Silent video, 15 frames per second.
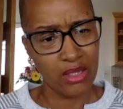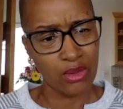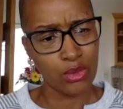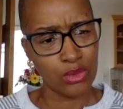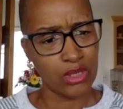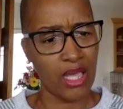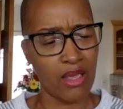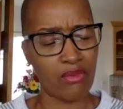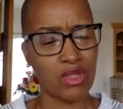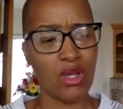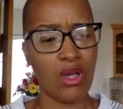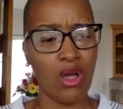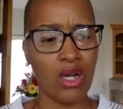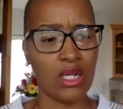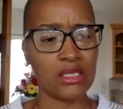who's having a
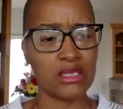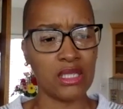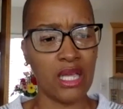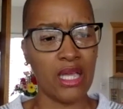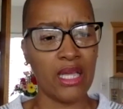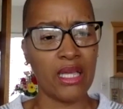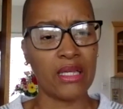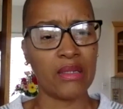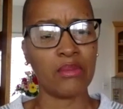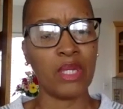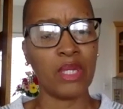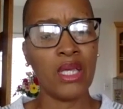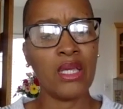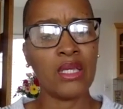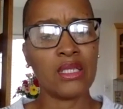hard time
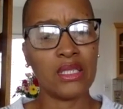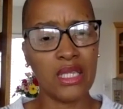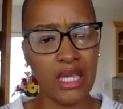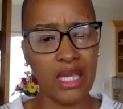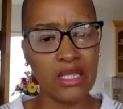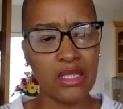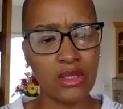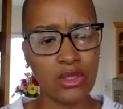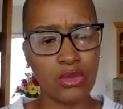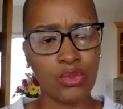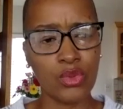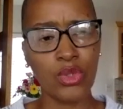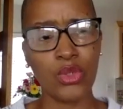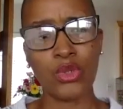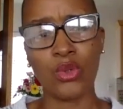getting
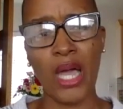through?